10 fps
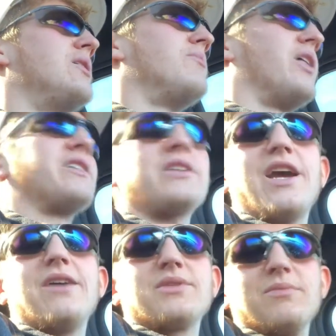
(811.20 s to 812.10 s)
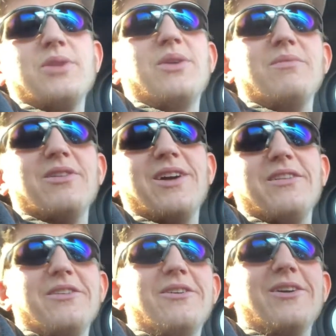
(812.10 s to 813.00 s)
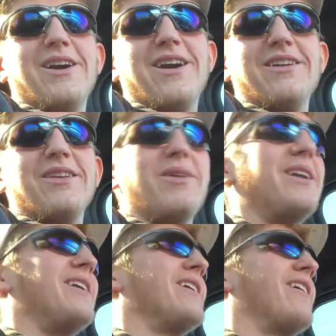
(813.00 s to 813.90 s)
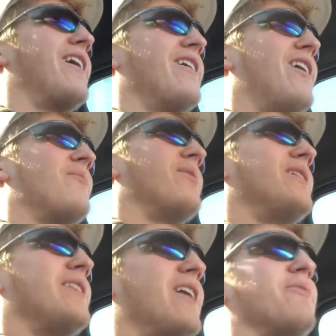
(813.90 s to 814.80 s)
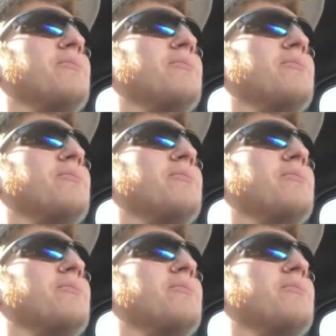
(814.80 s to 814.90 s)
Plus they have some equipment around the dooryard and they might need a guy to operate that from